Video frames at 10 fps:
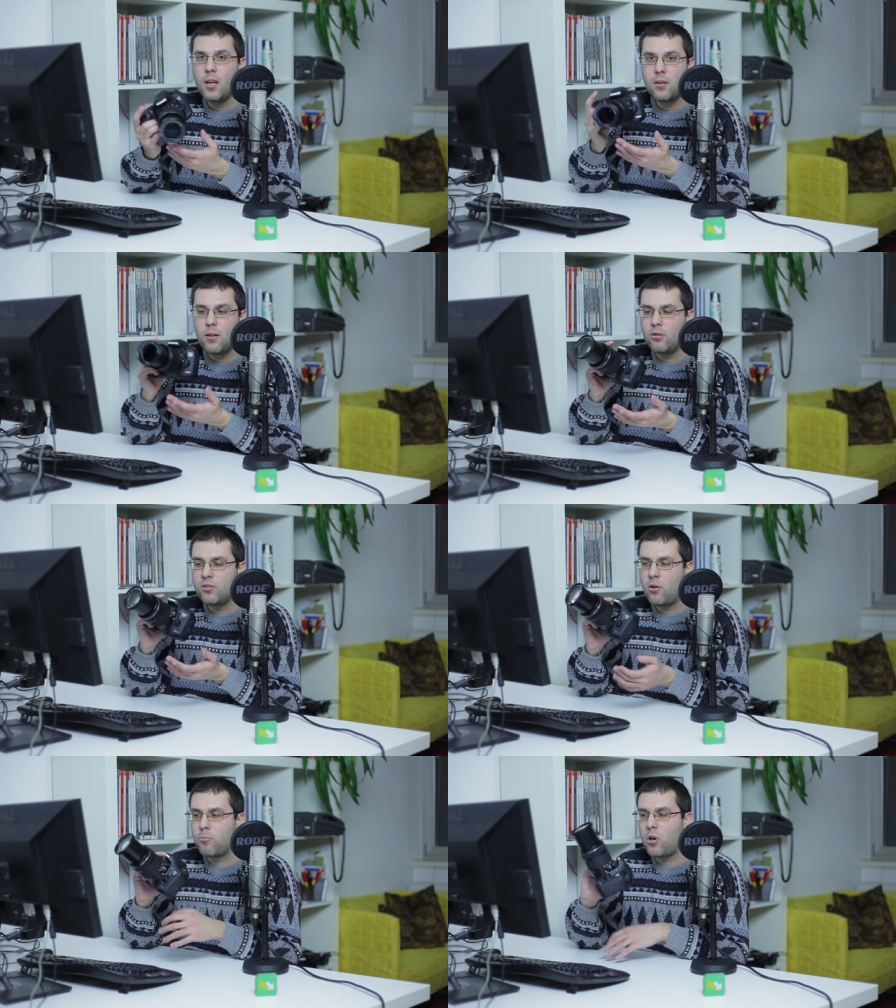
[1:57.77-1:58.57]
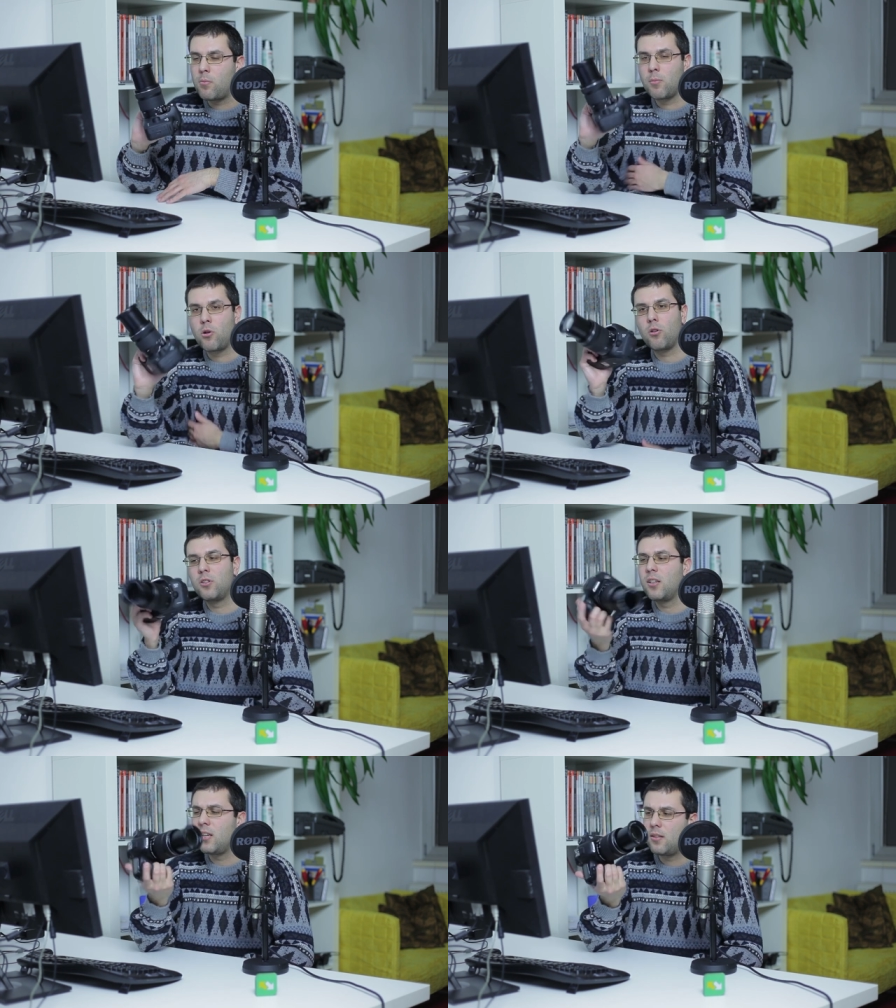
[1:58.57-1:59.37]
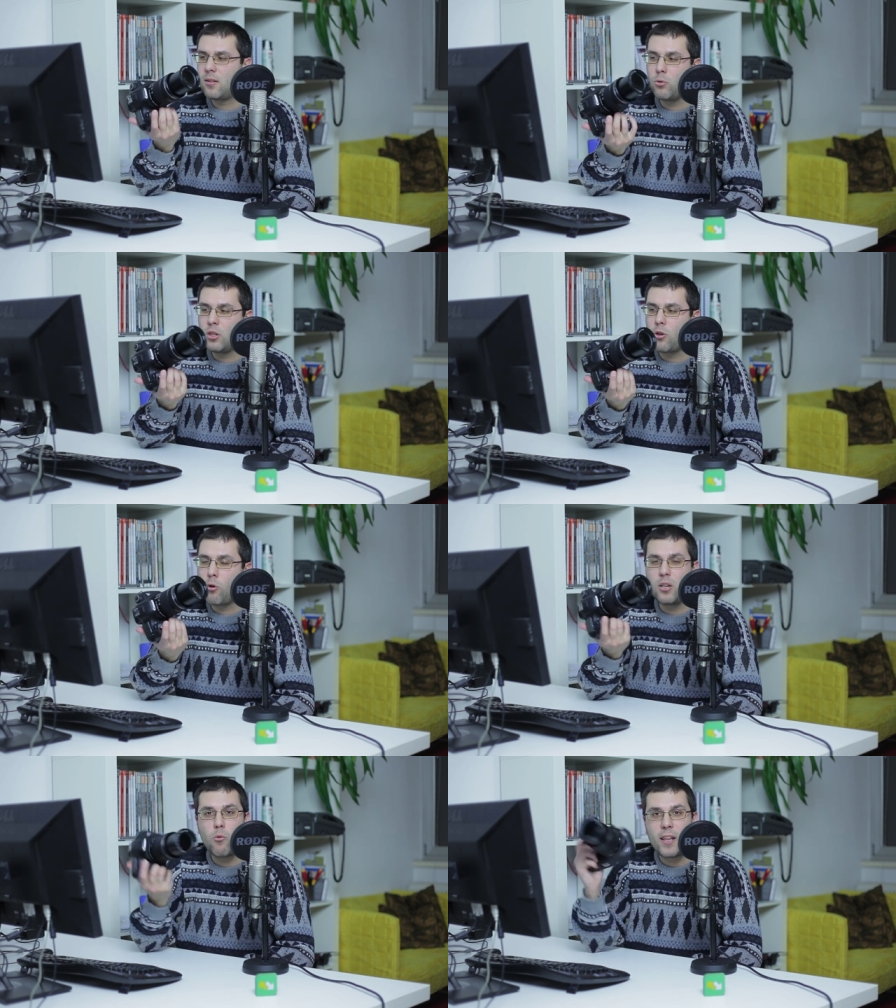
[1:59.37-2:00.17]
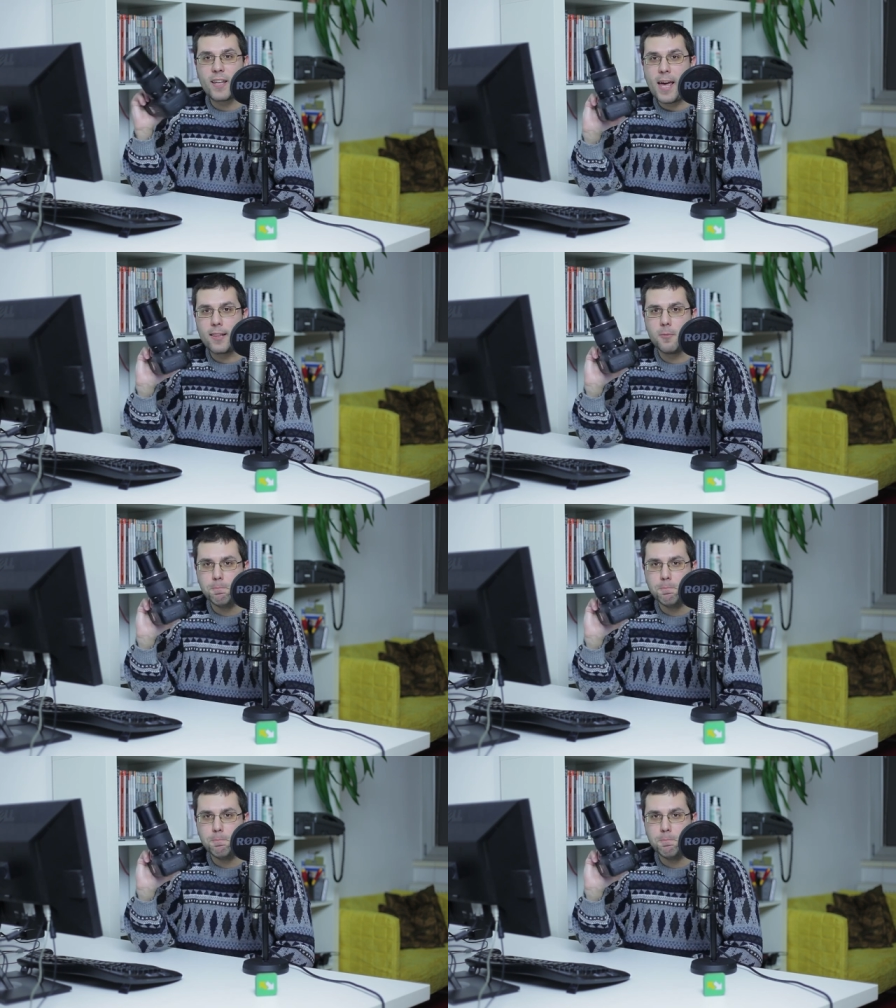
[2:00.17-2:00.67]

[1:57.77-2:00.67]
there is no problem holding it with only one hand.